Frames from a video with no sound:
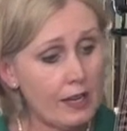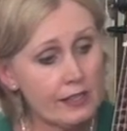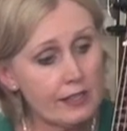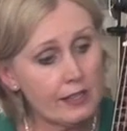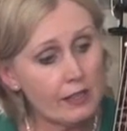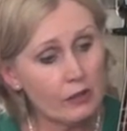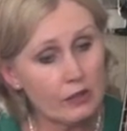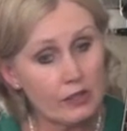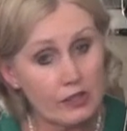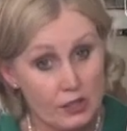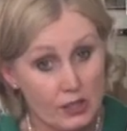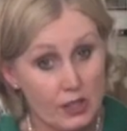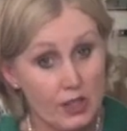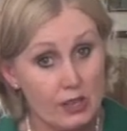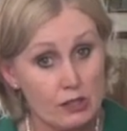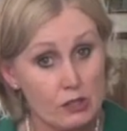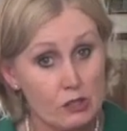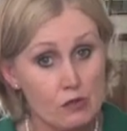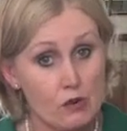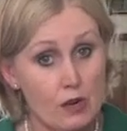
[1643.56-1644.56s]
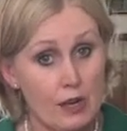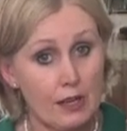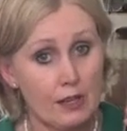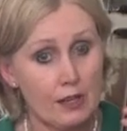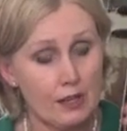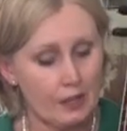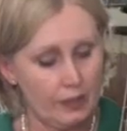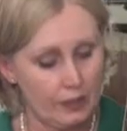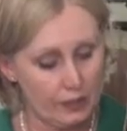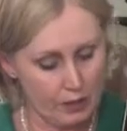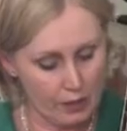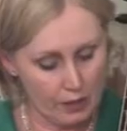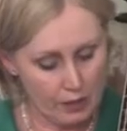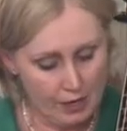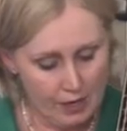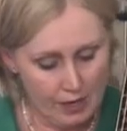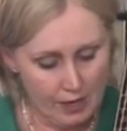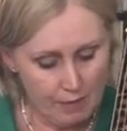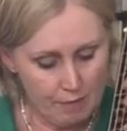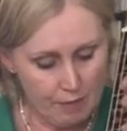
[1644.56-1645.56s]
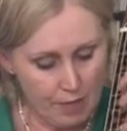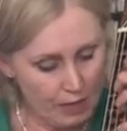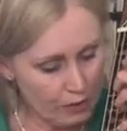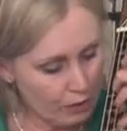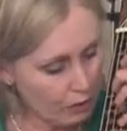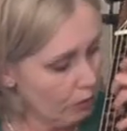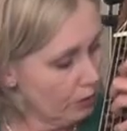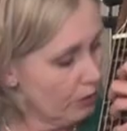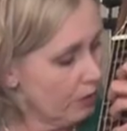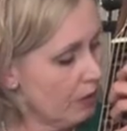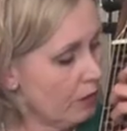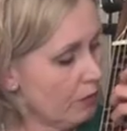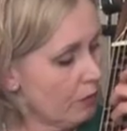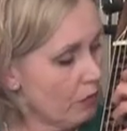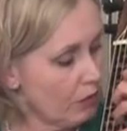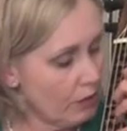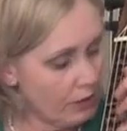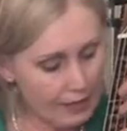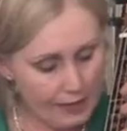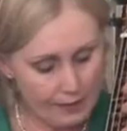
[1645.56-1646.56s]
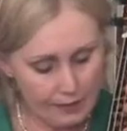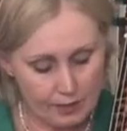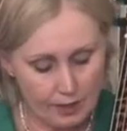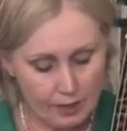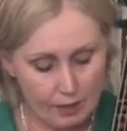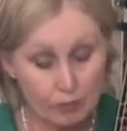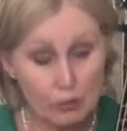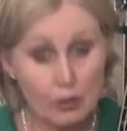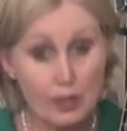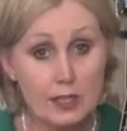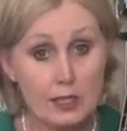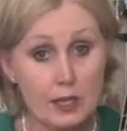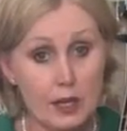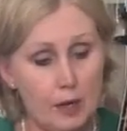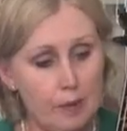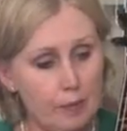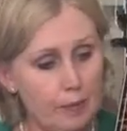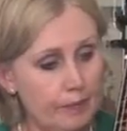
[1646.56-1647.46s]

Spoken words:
easy on this thick string either, so make sure that you've got your left arm right up